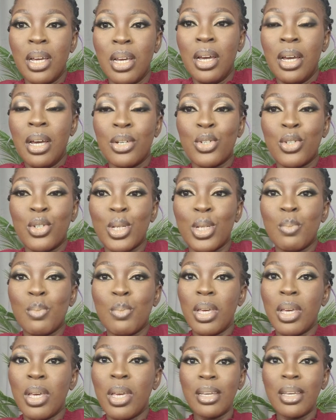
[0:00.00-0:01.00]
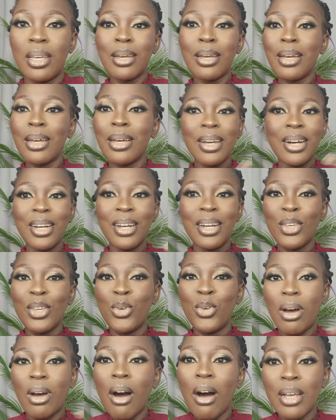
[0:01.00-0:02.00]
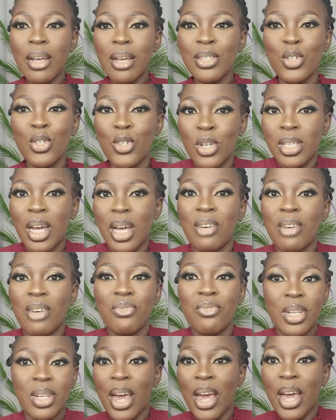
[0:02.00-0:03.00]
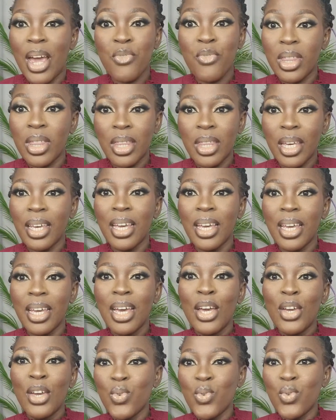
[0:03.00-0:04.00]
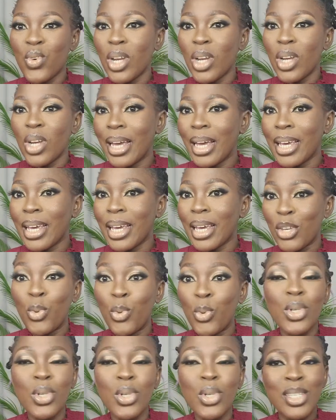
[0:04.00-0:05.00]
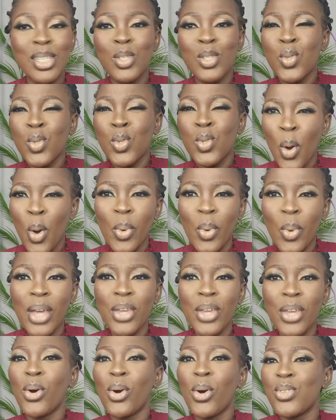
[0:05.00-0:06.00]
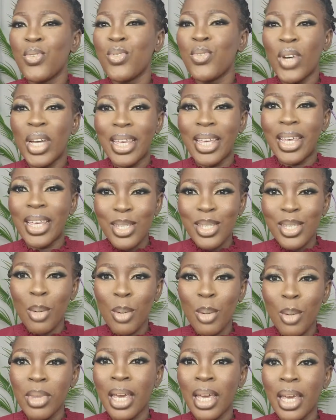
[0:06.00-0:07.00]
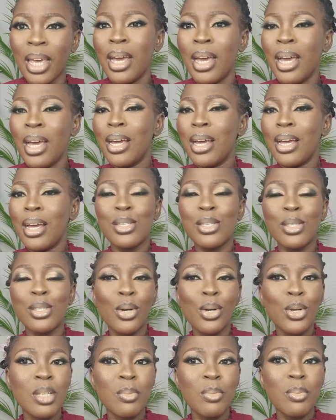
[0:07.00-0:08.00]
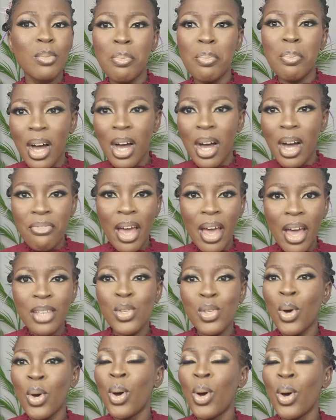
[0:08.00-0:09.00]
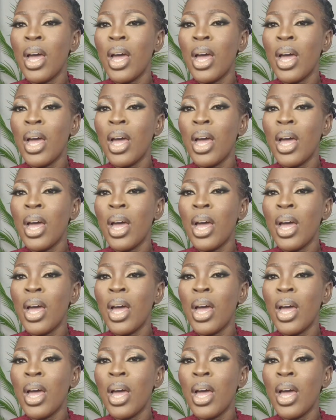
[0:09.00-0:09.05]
trust me, you just can't finish everything. You feel like there's no way you're going to forget something. It's not going to be perfect. So